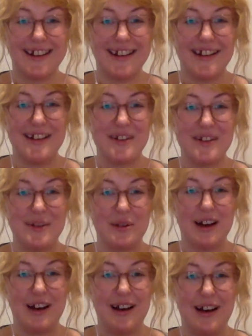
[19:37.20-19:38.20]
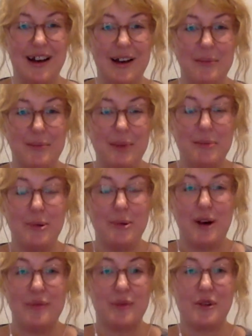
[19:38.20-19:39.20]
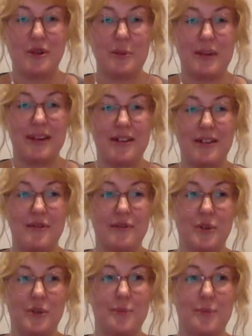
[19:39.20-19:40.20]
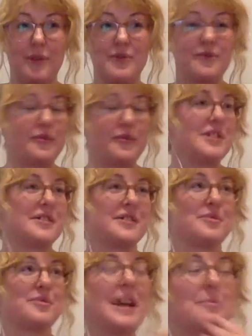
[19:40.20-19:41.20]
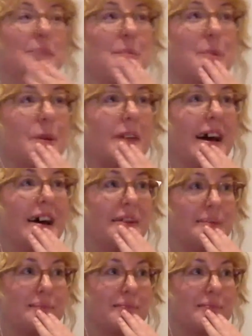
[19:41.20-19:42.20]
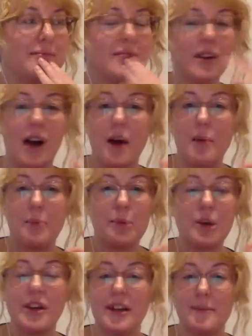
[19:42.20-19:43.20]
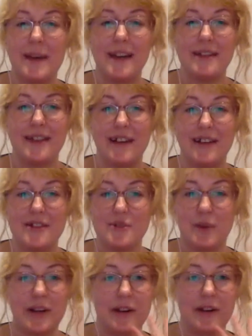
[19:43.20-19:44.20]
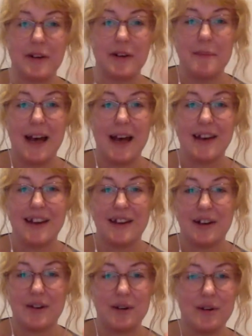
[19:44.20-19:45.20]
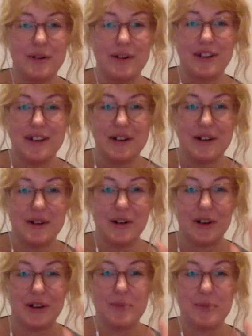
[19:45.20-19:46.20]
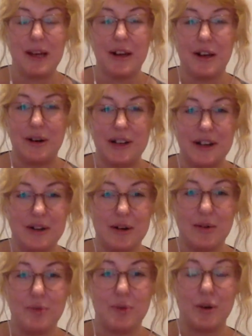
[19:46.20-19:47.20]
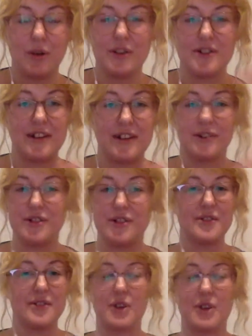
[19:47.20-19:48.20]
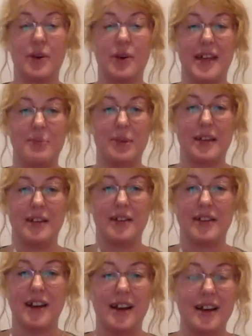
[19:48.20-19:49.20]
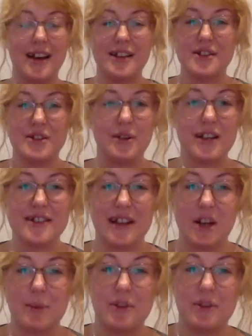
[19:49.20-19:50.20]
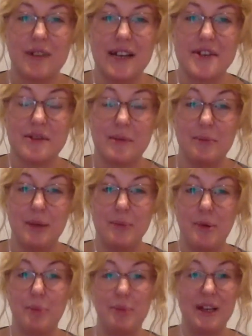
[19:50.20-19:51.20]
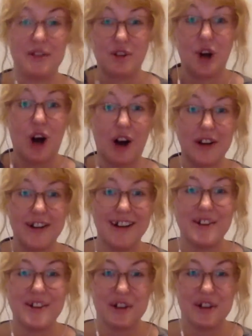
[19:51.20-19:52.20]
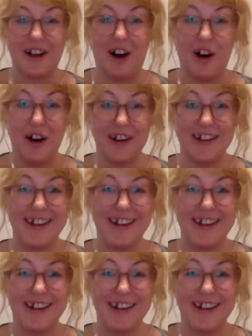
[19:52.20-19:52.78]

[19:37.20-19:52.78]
So people often come in from, for instance, we get people that are brilliant meditators. When they're on the mat in their own, on the pillow in their own worlds, they're just totally at peace. As soon as they come into a relation with people, peace gone, trigger on.